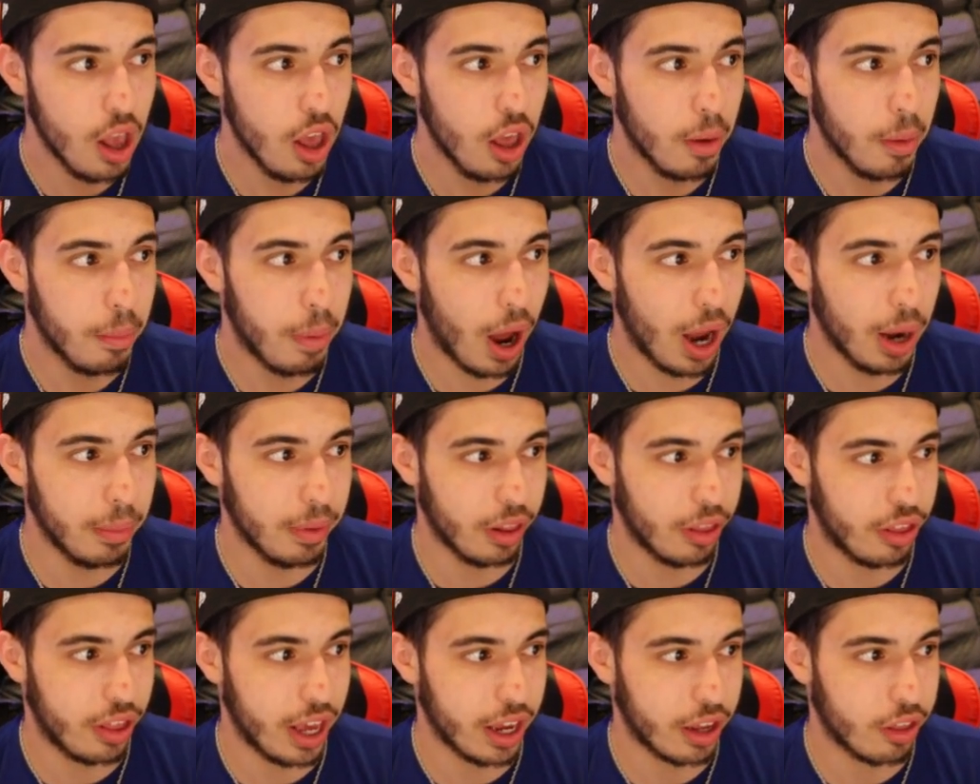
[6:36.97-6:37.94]
Bottom of the
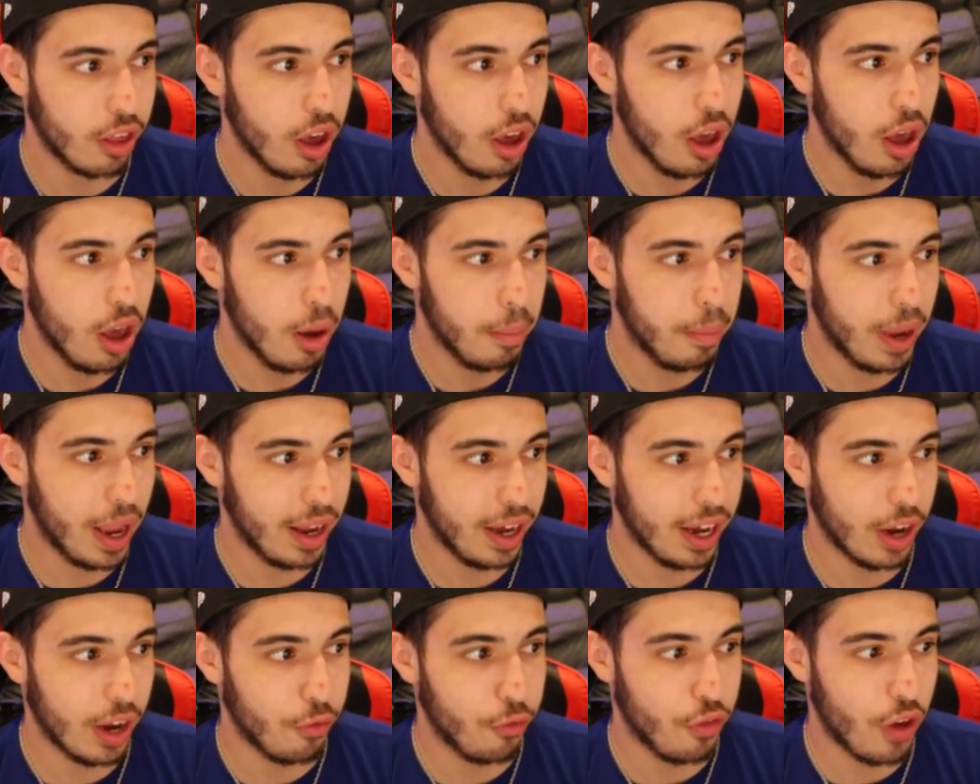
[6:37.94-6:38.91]
sixth,
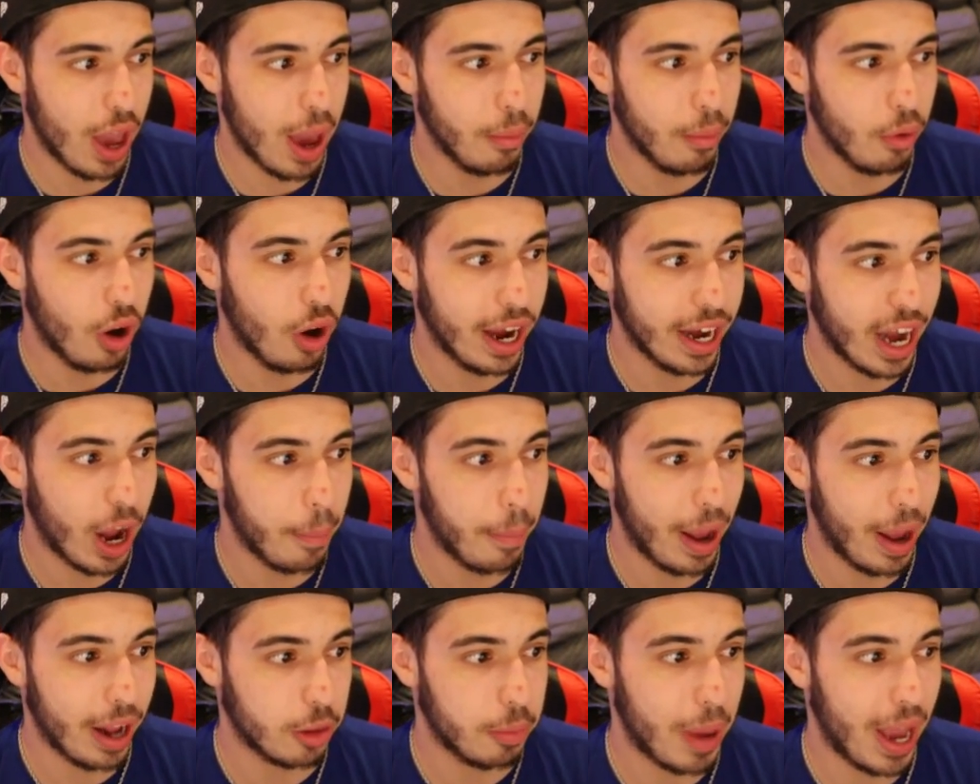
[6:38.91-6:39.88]
Beatty and Pham line out
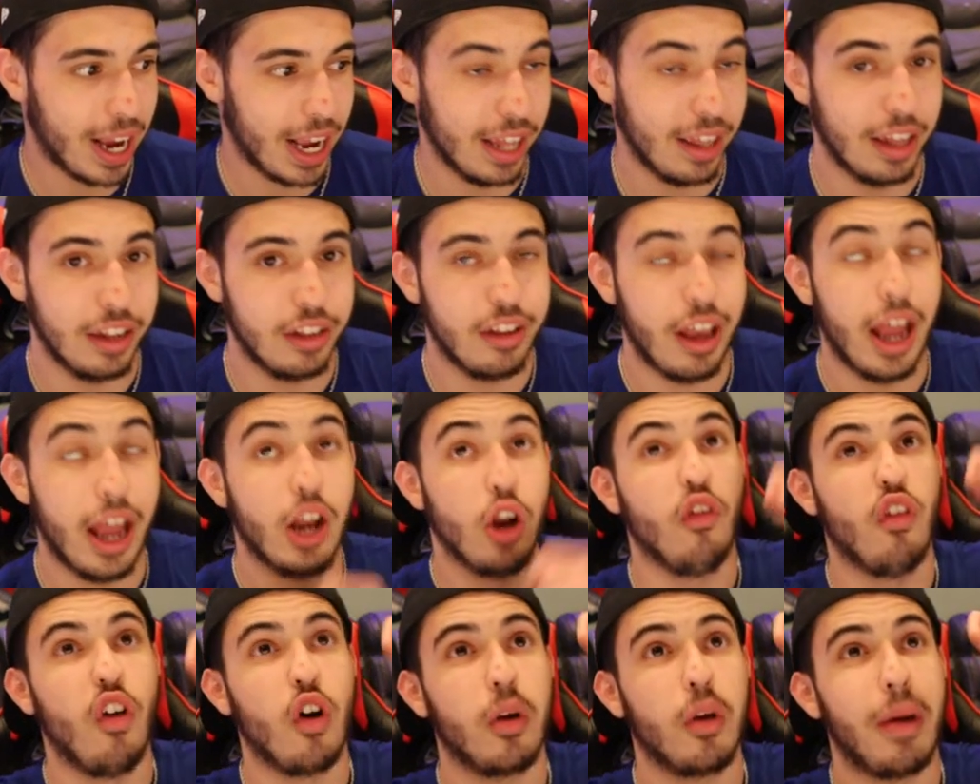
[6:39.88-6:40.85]
back-to-back, and then Daniel
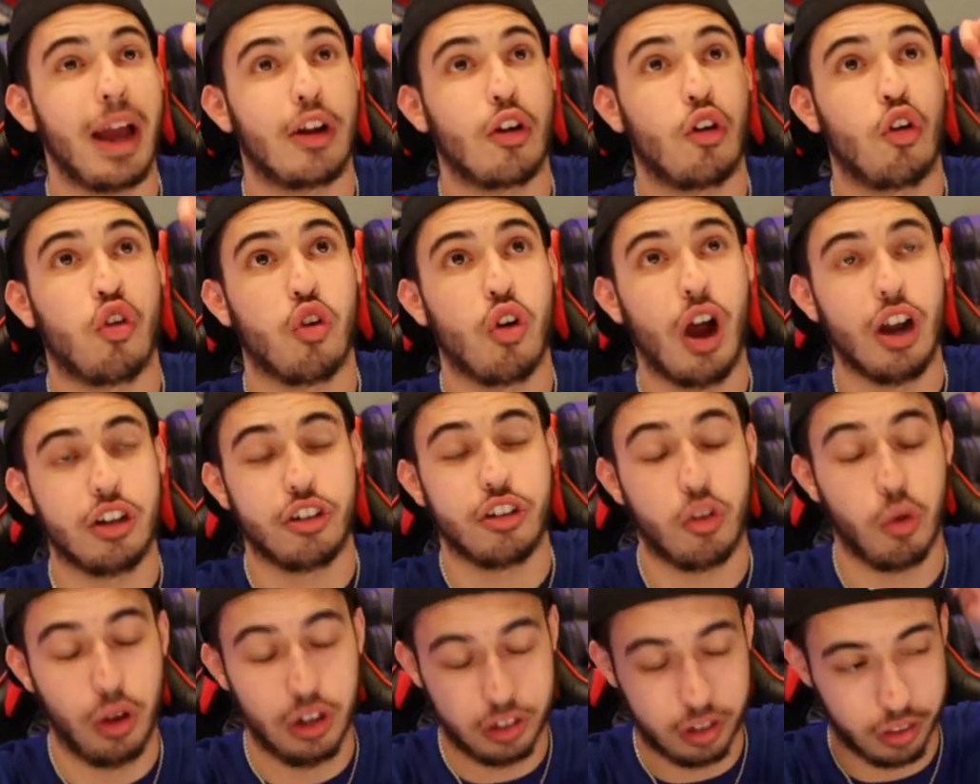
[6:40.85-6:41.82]
Vogelback crushes
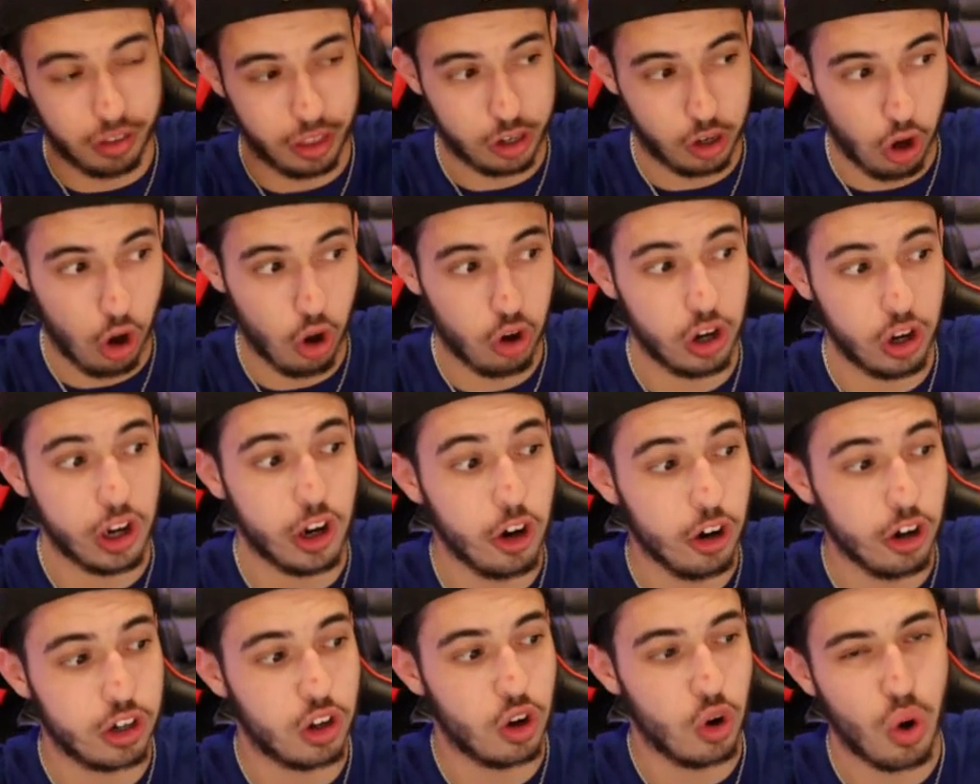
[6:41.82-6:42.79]
one to the
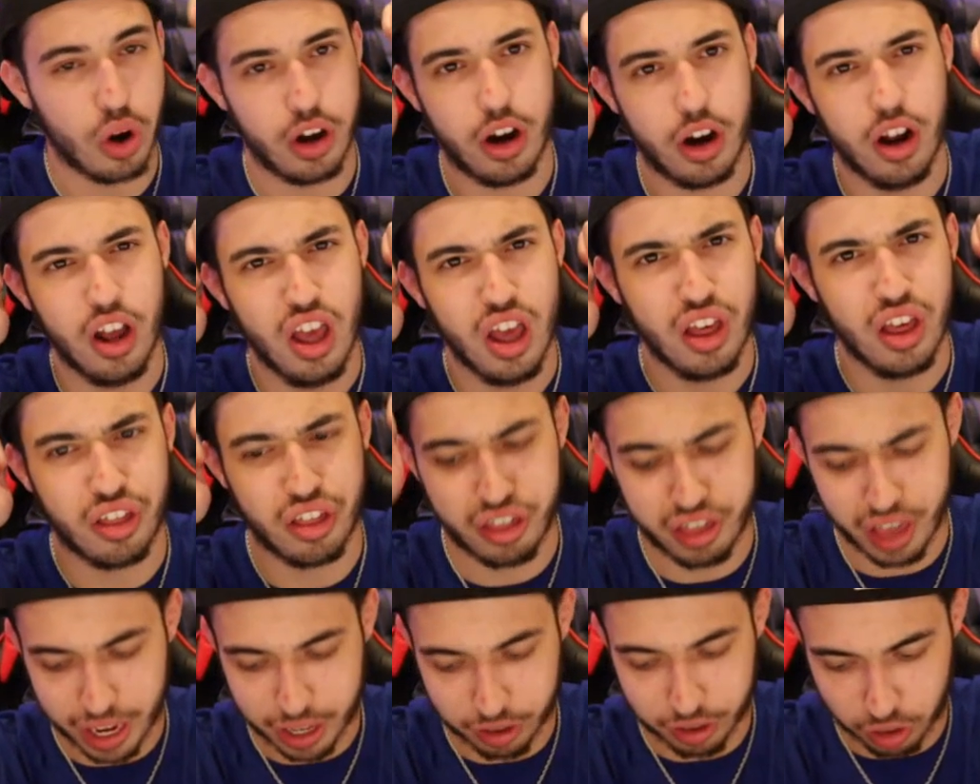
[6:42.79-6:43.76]
Coca-Cola corner.
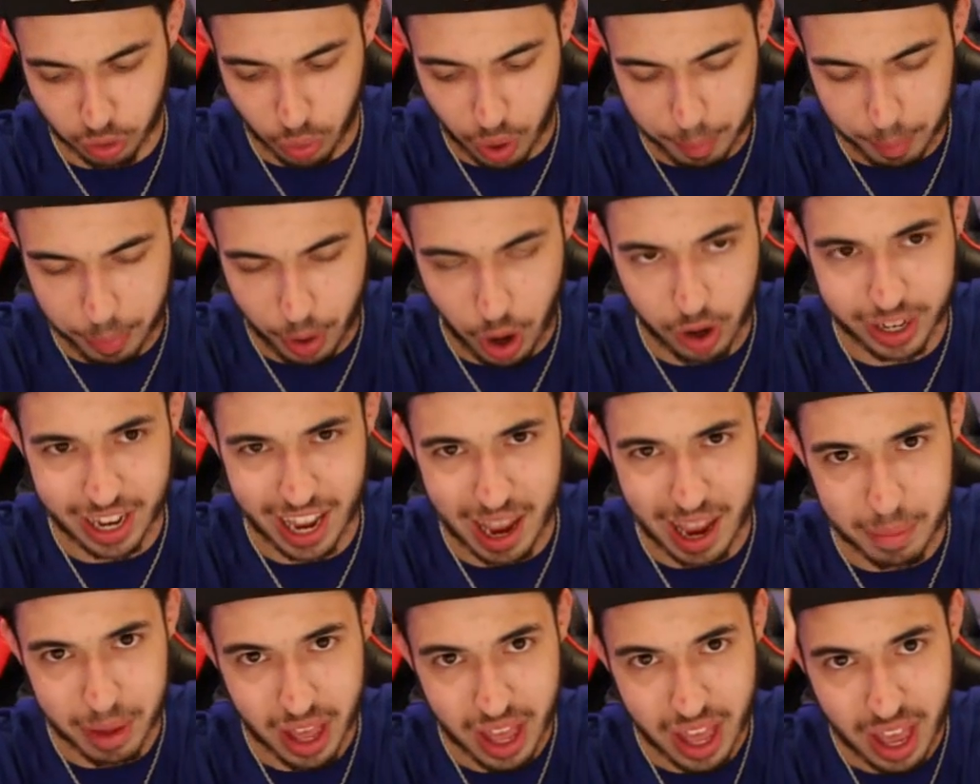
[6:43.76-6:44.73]
6-1 ball
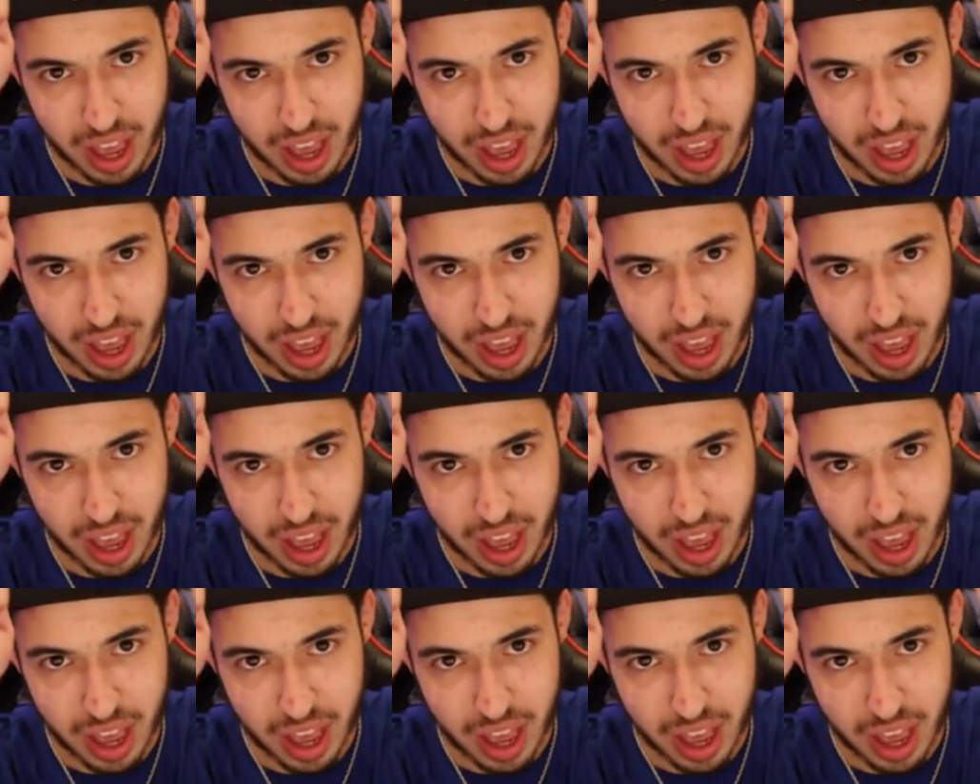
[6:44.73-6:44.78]
game.